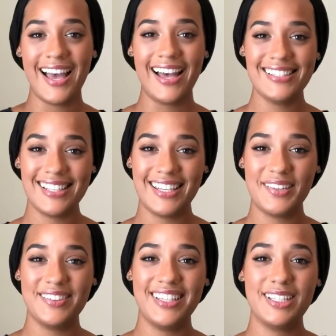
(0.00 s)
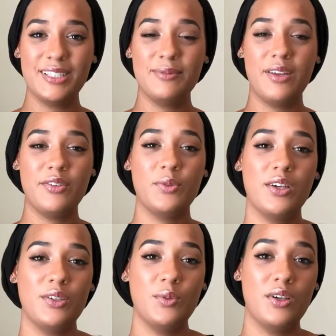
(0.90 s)
Assalamu alaikum
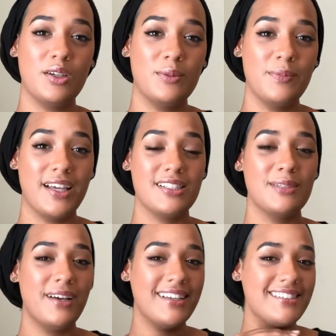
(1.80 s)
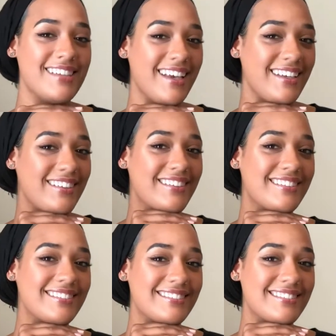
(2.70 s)
everyone, welcome back to my
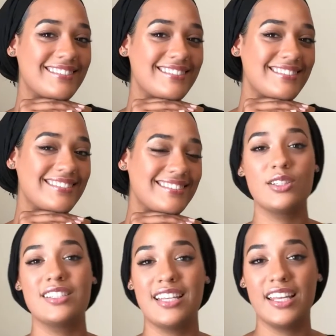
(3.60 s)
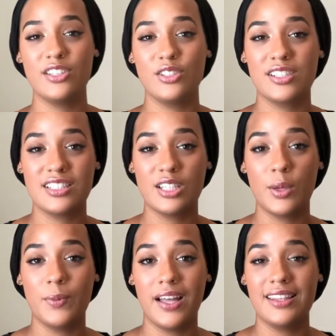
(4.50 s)
channel. So today, as you can
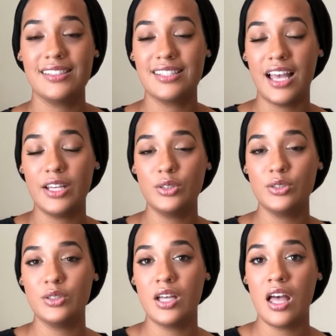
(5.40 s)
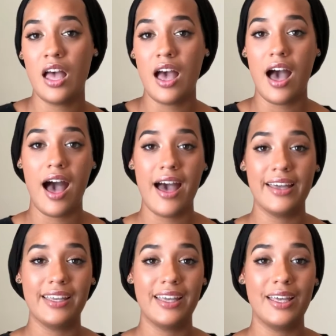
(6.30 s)
tell by the title,
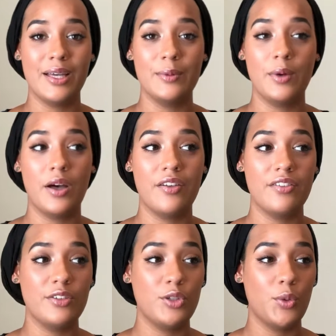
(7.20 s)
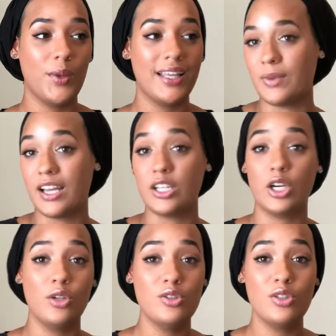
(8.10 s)
I am doing my
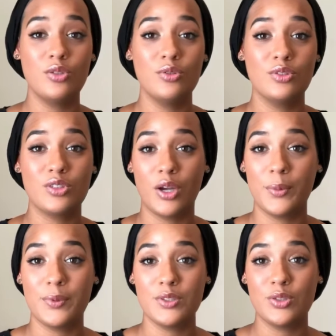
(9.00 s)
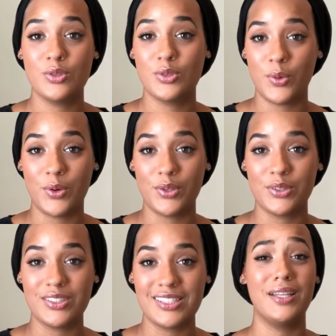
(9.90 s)
go-to turban
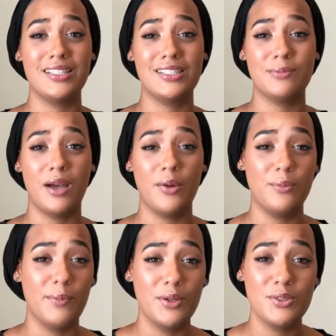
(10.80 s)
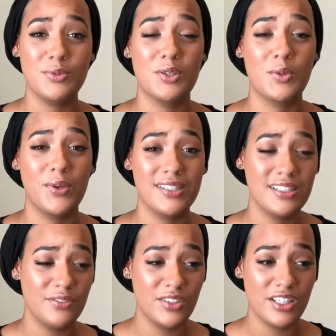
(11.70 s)
tutorial. It's my most
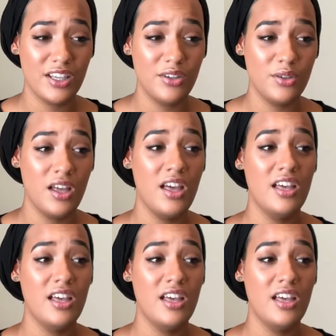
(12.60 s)
requested video